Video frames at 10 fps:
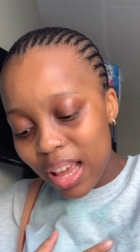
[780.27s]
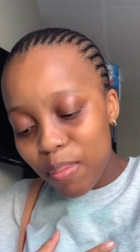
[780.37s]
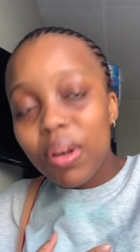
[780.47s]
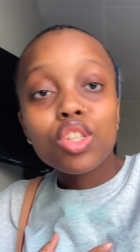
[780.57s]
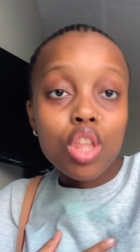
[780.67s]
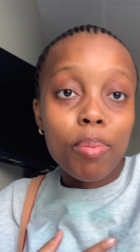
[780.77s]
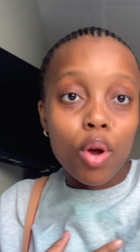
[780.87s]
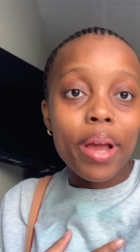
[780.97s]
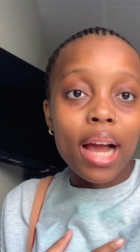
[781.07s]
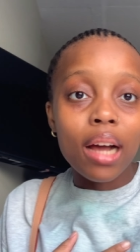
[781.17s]
please stop
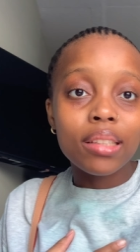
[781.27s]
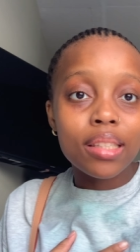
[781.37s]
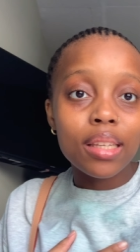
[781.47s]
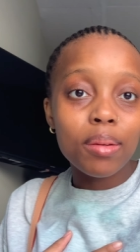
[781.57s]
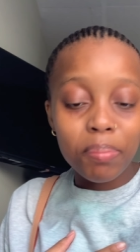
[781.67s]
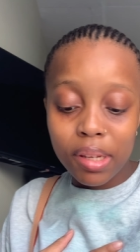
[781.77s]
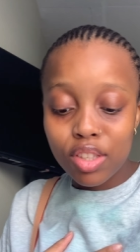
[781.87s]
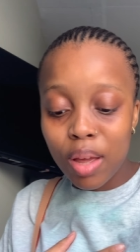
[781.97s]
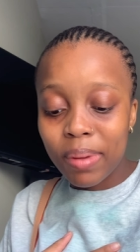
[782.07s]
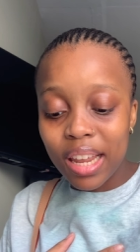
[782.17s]
going out. Please
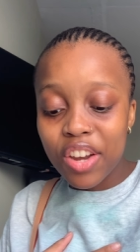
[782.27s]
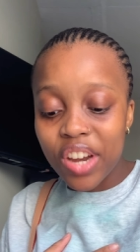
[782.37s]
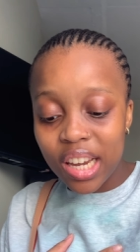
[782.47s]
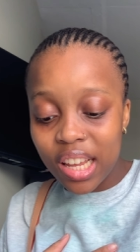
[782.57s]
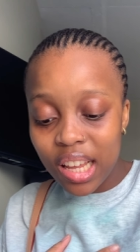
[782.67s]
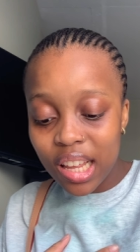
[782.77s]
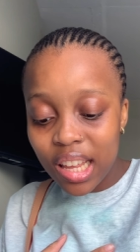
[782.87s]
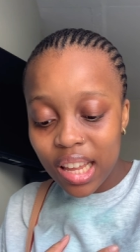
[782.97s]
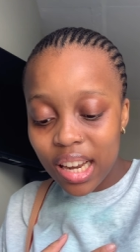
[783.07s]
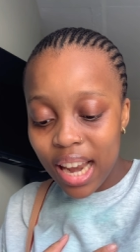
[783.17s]
stop getting ready.
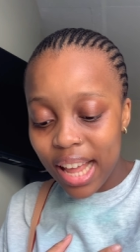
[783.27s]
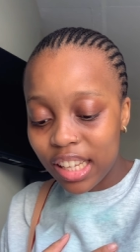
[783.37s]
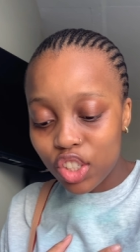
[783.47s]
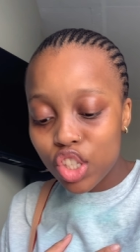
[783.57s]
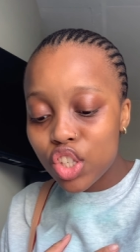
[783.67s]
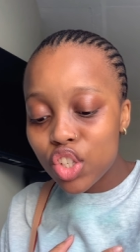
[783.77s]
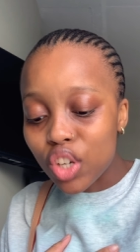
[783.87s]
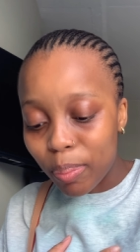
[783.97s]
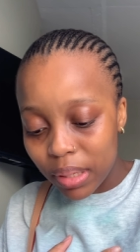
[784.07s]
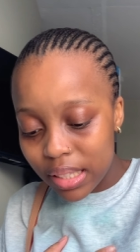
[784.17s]
Like, just
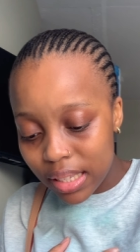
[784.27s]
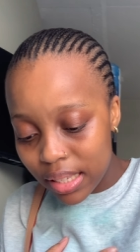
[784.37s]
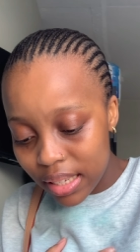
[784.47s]
stop it.